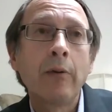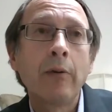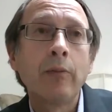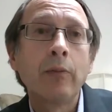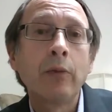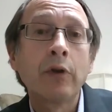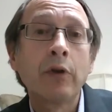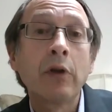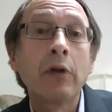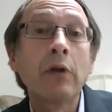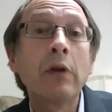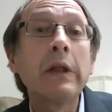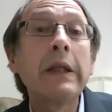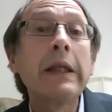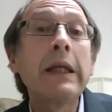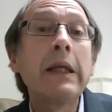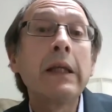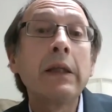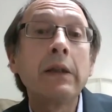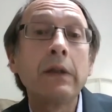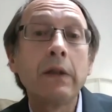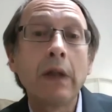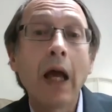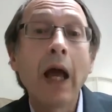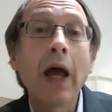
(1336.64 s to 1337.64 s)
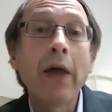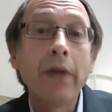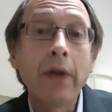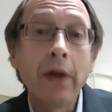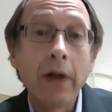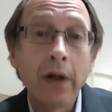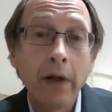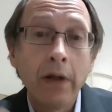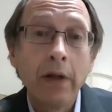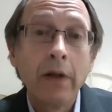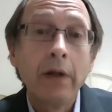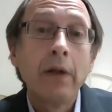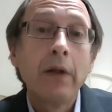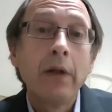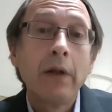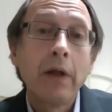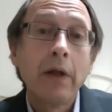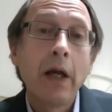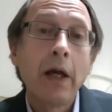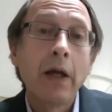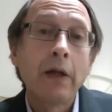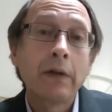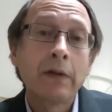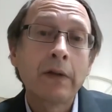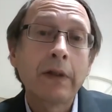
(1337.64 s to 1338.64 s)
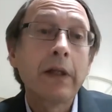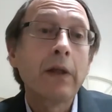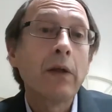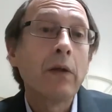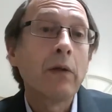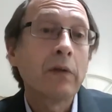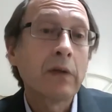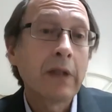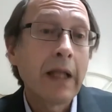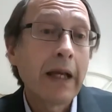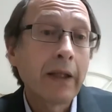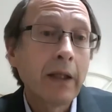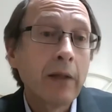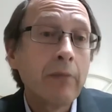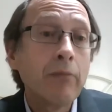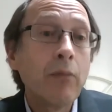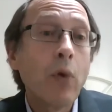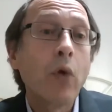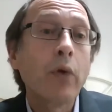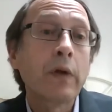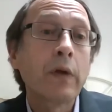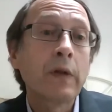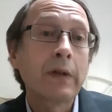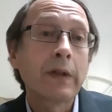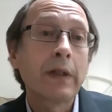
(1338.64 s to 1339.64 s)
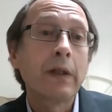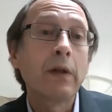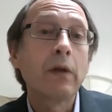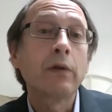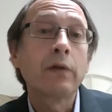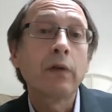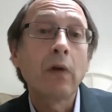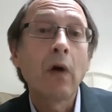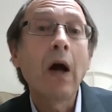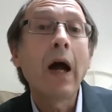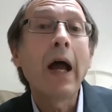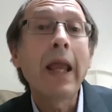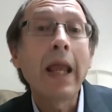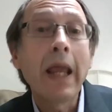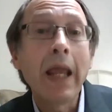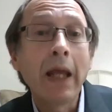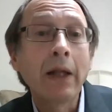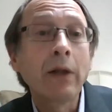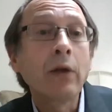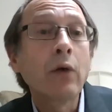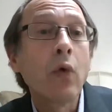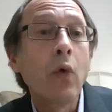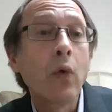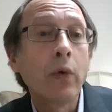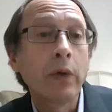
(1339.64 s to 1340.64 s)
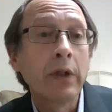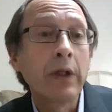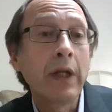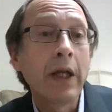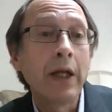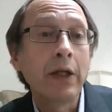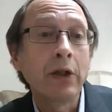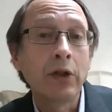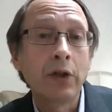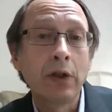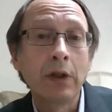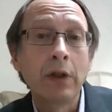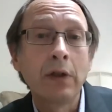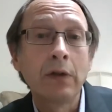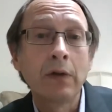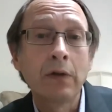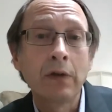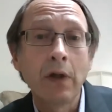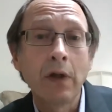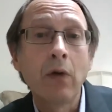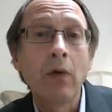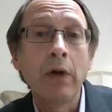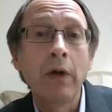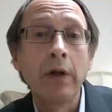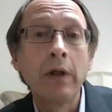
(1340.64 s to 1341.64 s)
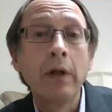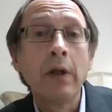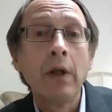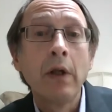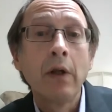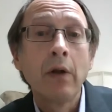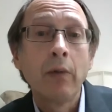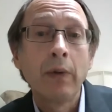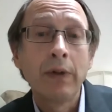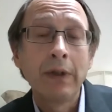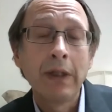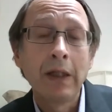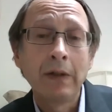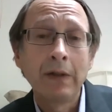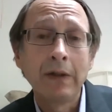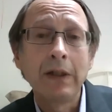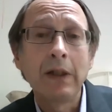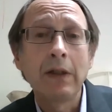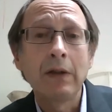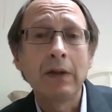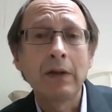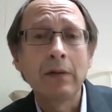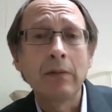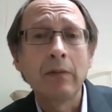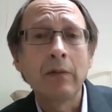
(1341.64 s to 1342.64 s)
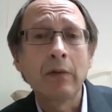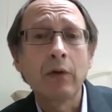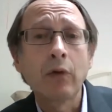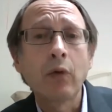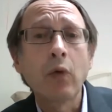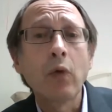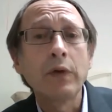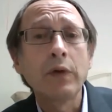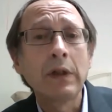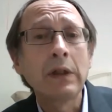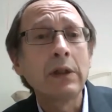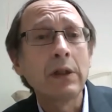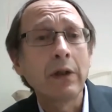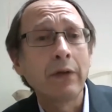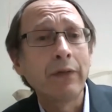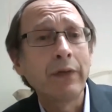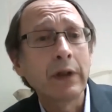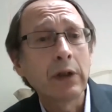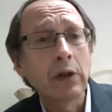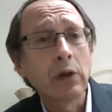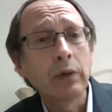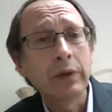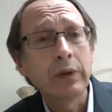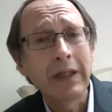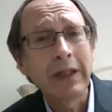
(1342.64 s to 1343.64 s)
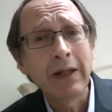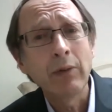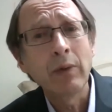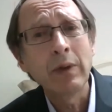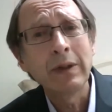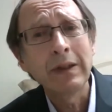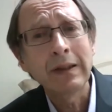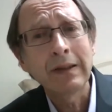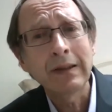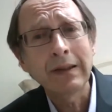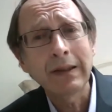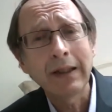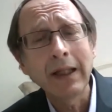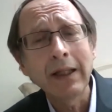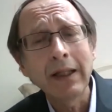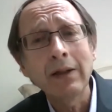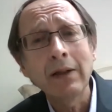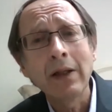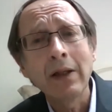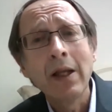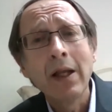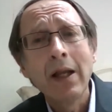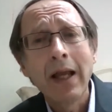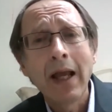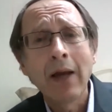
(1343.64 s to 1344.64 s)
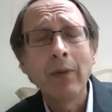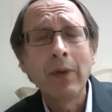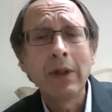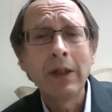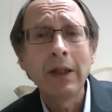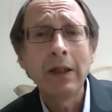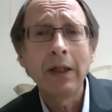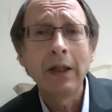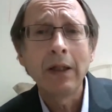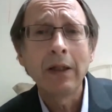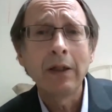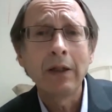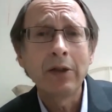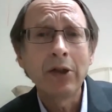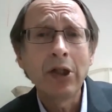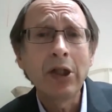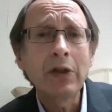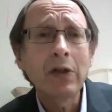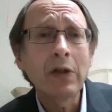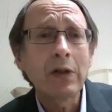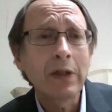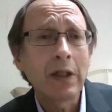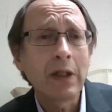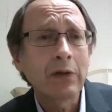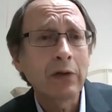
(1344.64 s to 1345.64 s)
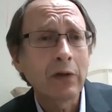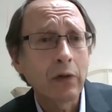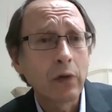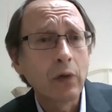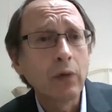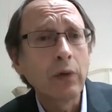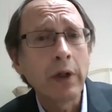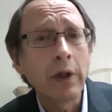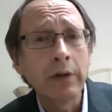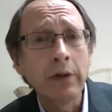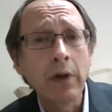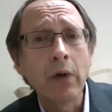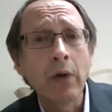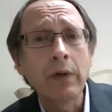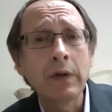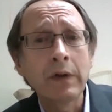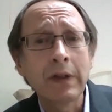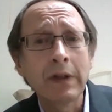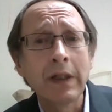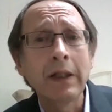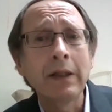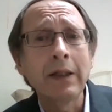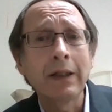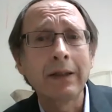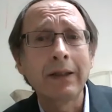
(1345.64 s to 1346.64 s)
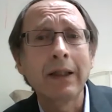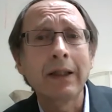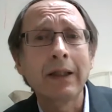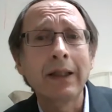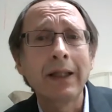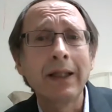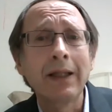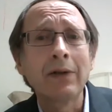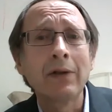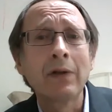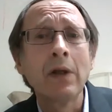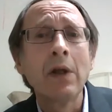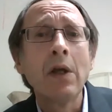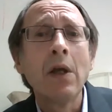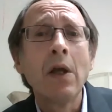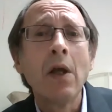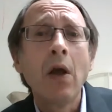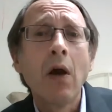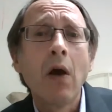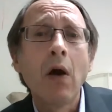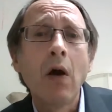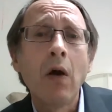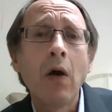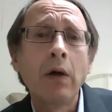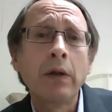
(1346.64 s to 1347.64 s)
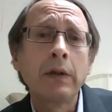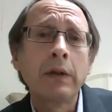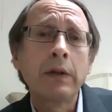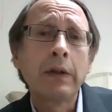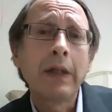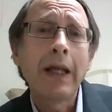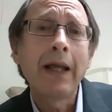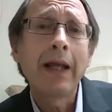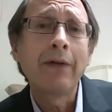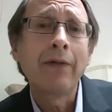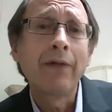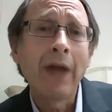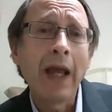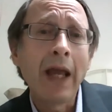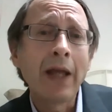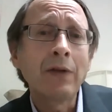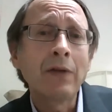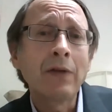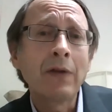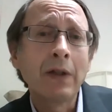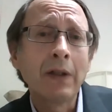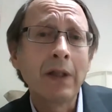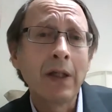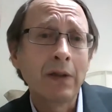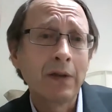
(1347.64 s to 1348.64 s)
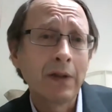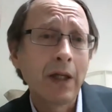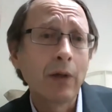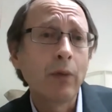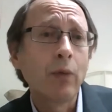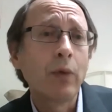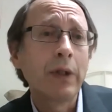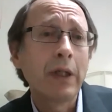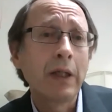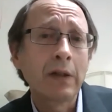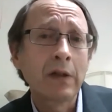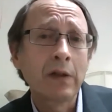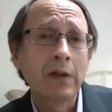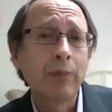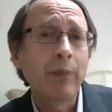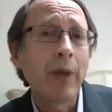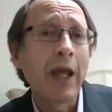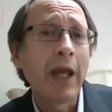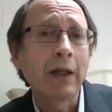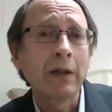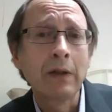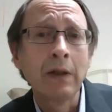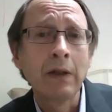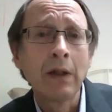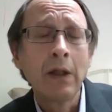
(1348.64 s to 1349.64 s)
lead other skills like the motor skills or eye-hand coordination and so on, when they see it's causing difficulty. And when the teachers at school are noticing that the kids aren't advancing as they would expect,